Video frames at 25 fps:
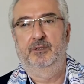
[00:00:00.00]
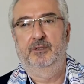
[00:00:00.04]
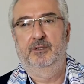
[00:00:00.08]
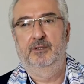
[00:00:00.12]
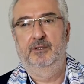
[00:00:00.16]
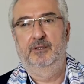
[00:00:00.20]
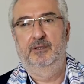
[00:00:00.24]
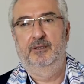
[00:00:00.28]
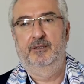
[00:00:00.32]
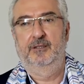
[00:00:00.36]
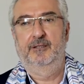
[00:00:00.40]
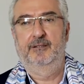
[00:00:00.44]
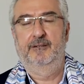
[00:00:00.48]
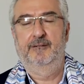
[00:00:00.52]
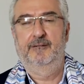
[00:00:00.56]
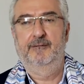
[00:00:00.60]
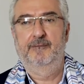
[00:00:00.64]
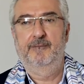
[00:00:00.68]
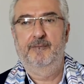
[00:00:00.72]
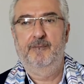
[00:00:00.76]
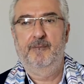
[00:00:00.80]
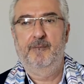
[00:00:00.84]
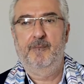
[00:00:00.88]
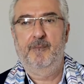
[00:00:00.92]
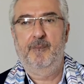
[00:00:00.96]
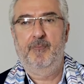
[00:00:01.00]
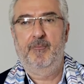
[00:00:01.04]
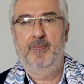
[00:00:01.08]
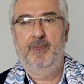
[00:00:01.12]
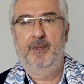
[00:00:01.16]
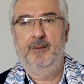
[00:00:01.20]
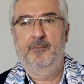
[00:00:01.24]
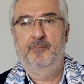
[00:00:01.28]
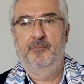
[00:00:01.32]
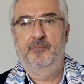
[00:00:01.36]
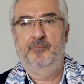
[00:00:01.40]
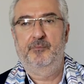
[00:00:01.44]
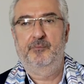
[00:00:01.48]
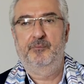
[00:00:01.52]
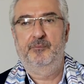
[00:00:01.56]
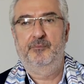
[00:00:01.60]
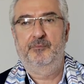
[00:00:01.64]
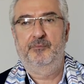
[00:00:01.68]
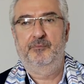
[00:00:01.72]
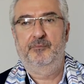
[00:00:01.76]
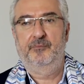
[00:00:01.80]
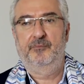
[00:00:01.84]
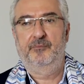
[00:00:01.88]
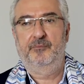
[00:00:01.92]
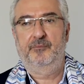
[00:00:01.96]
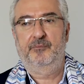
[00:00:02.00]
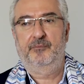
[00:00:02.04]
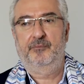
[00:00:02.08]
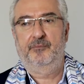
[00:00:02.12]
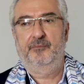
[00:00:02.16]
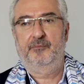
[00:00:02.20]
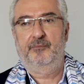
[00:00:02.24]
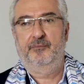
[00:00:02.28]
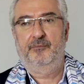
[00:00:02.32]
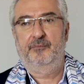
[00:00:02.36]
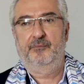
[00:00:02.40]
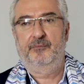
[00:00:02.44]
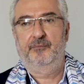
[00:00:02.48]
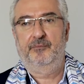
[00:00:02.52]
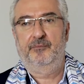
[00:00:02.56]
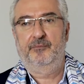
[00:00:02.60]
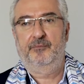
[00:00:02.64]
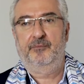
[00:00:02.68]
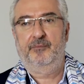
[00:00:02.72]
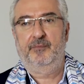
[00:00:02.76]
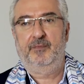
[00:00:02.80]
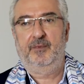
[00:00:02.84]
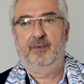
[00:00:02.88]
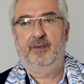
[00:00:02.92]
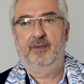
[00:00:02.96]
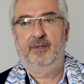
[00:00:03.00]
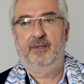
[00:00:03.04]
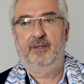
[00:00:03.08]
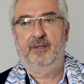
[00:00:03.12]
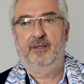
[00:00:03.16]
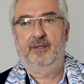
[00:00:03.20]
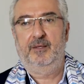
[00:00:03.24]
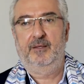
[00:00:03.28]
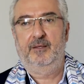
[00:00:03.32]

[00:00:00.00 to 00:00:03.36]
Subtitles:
[no speech]